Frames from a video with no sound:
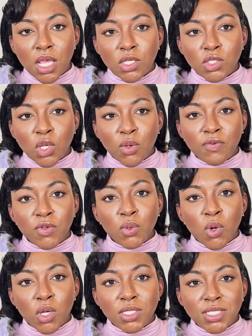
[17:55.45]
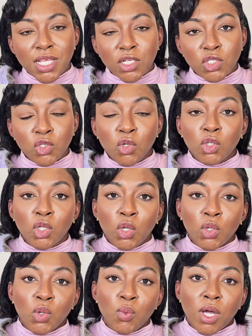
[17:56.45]
So if you contact your
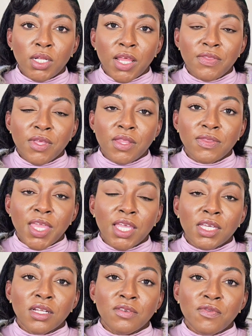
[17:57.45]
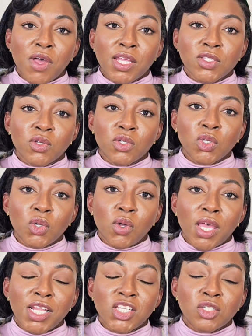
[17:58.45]
local one, and then they can advise on your
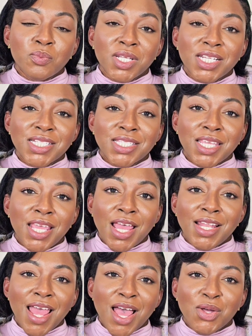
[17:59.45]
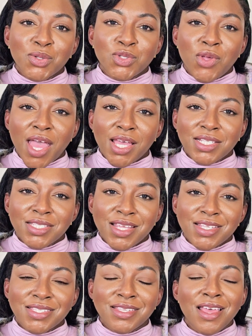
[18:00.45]
eligibility and how to
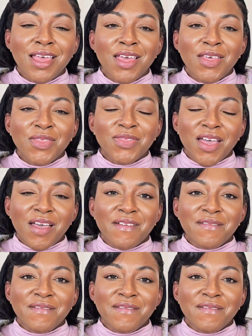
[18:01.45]
access that